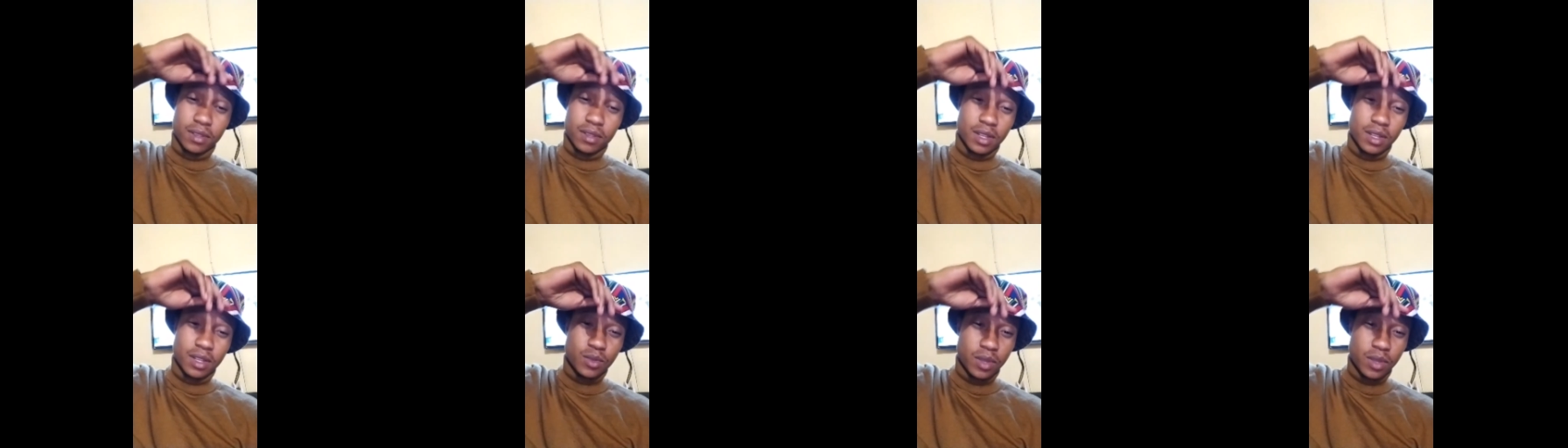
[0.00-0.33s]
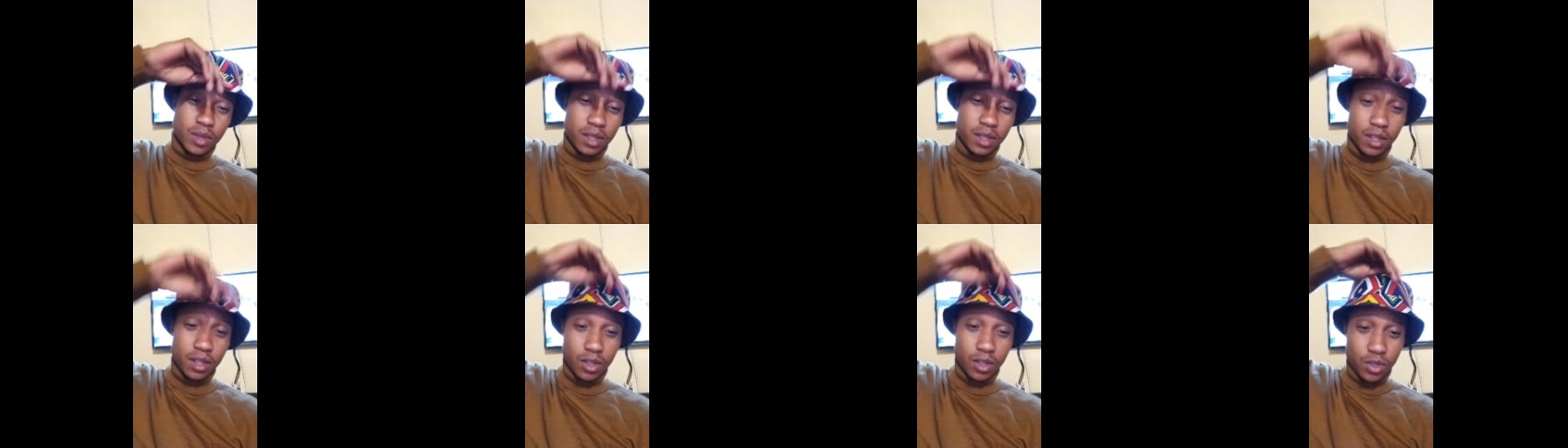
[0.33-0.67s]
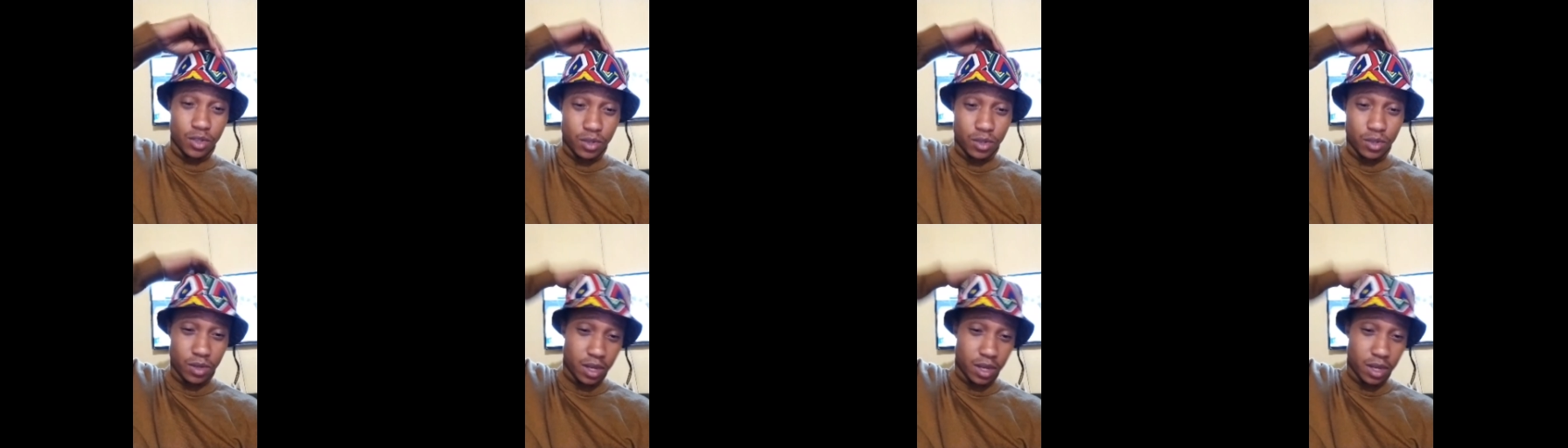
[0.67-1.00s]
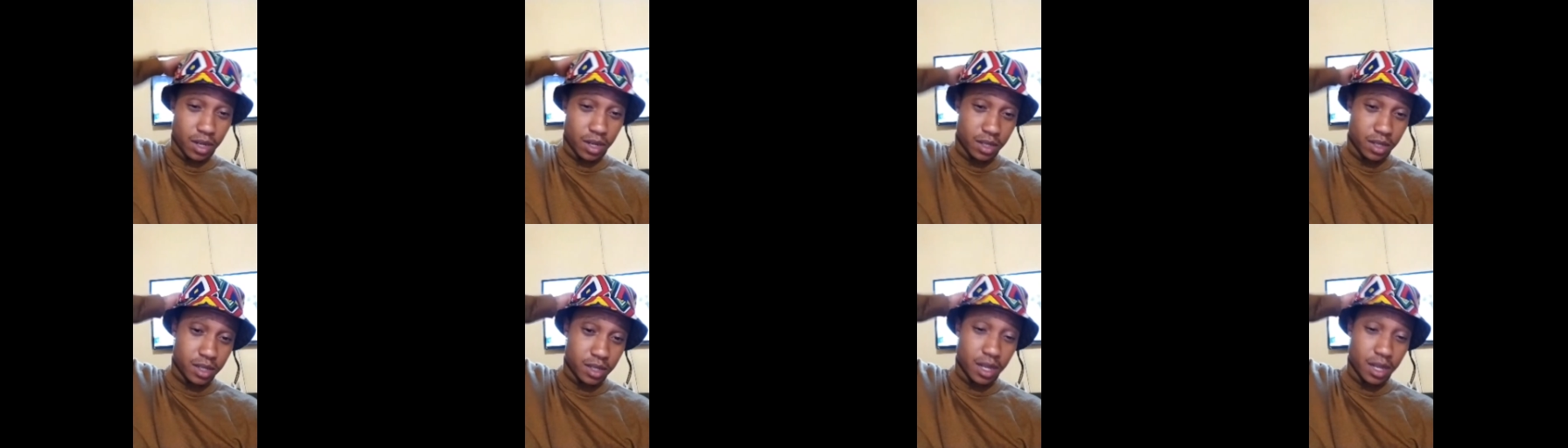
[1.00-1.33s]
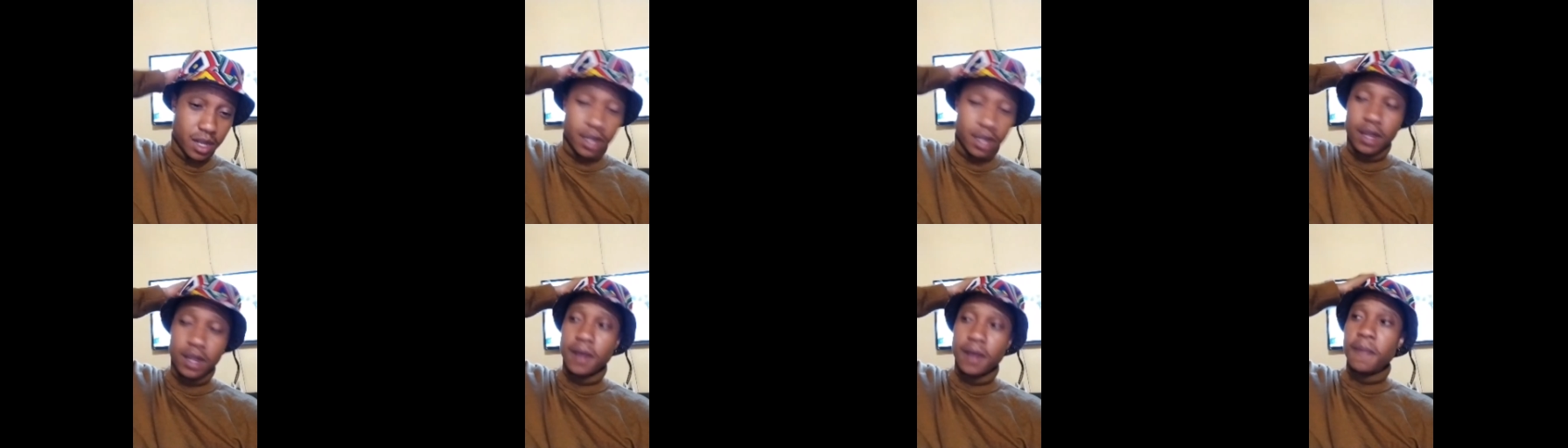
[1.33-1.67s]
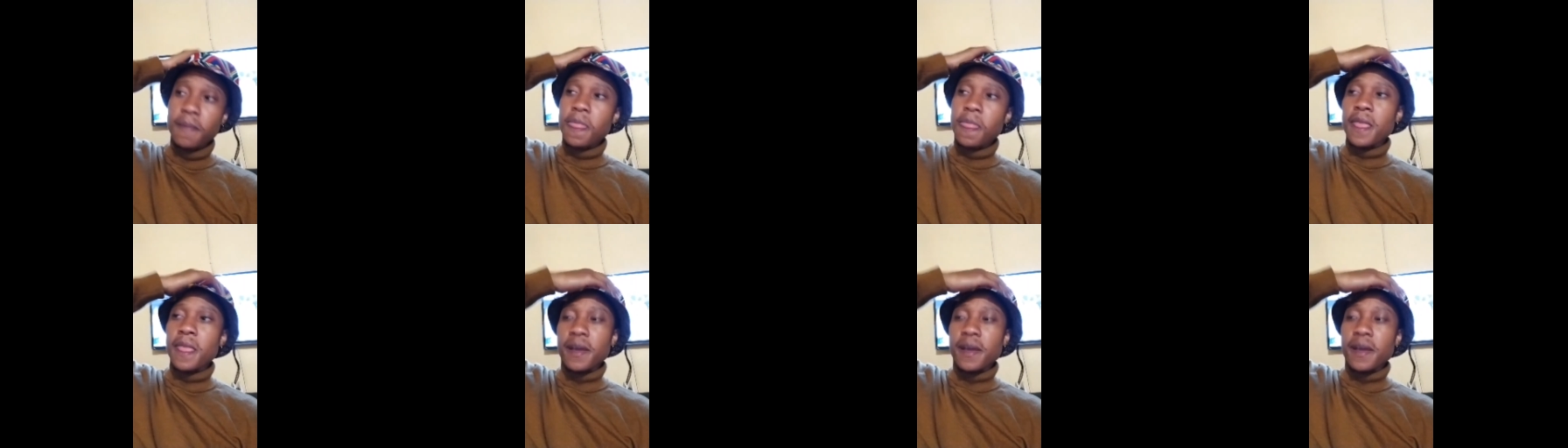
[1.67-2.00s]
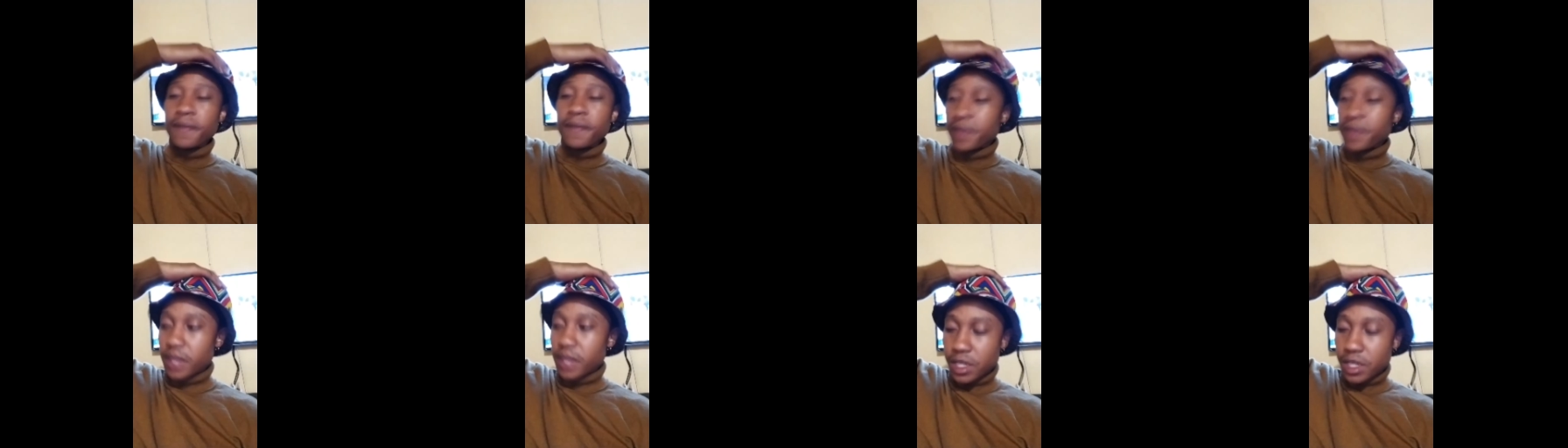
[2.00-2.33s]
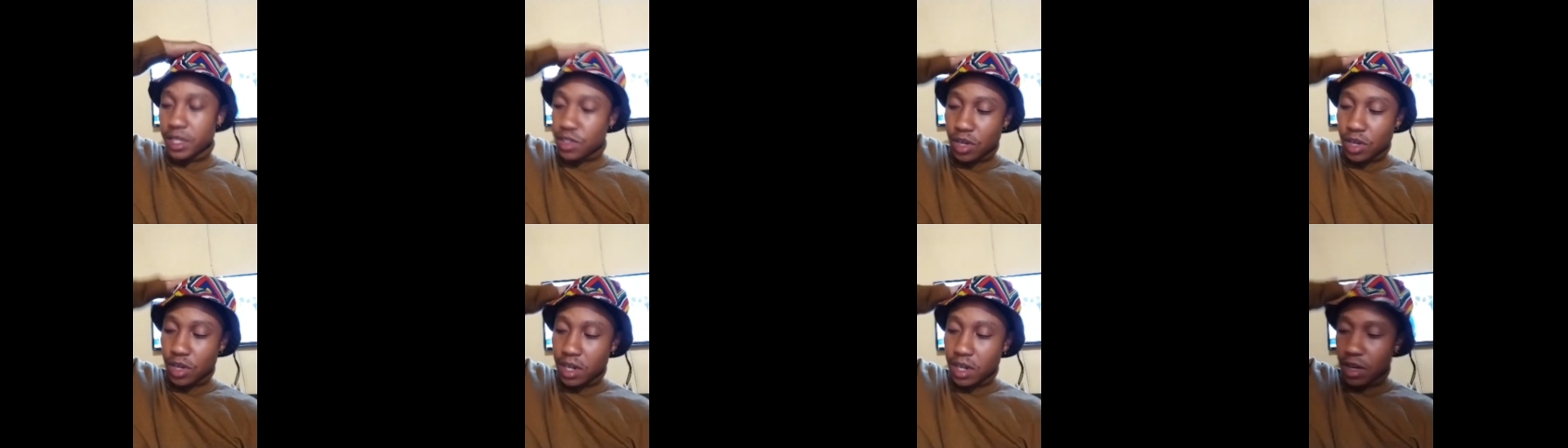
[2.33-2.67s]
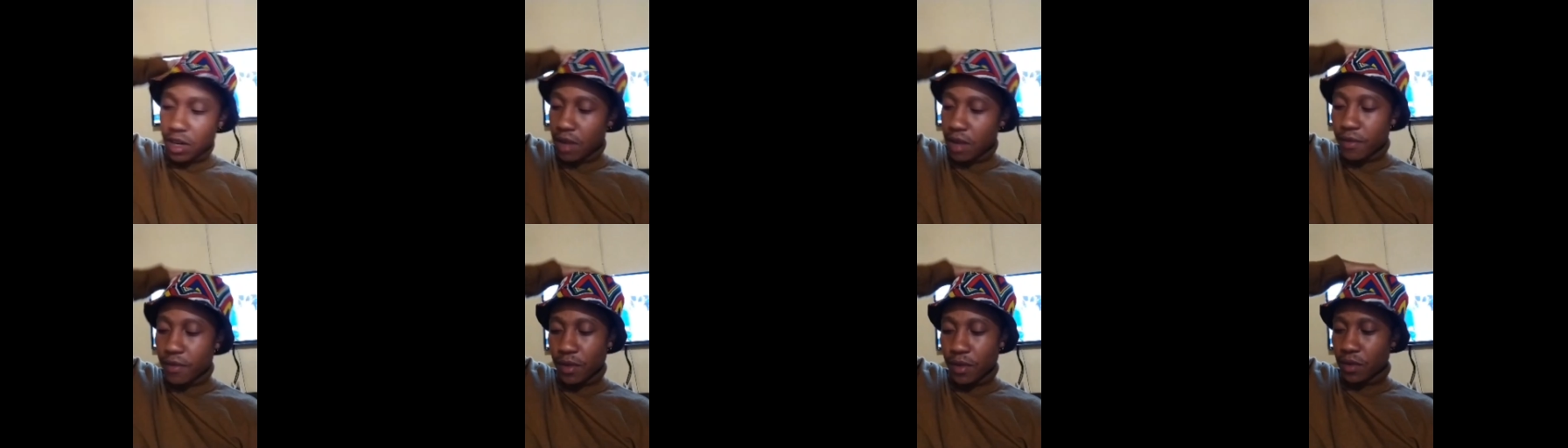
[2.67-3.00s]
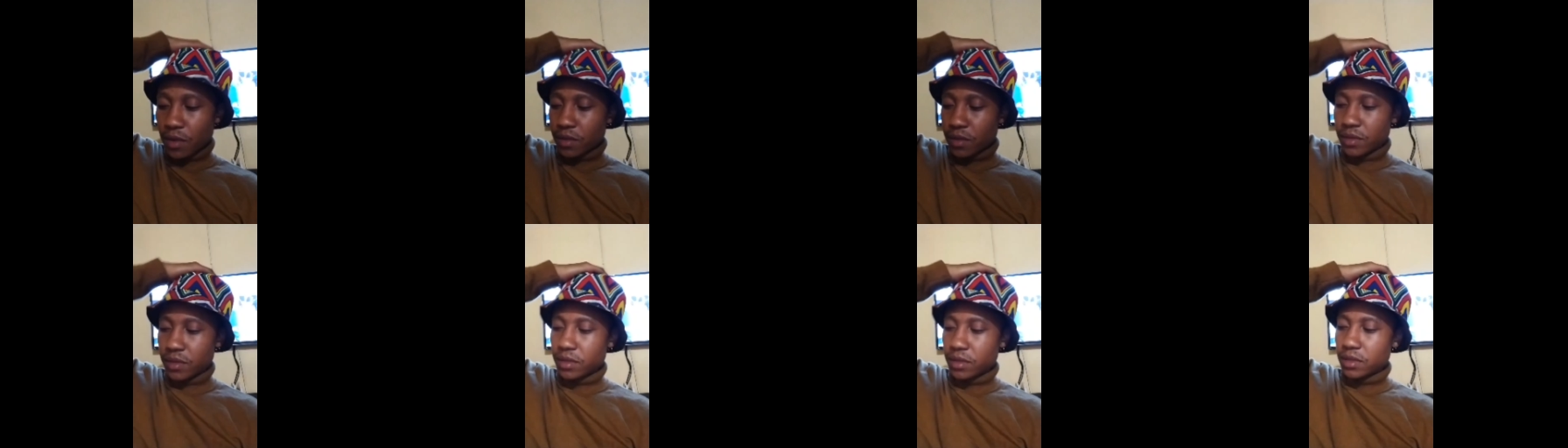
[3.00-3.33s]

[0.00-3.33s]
That's one thing you should understand. It's not a novel.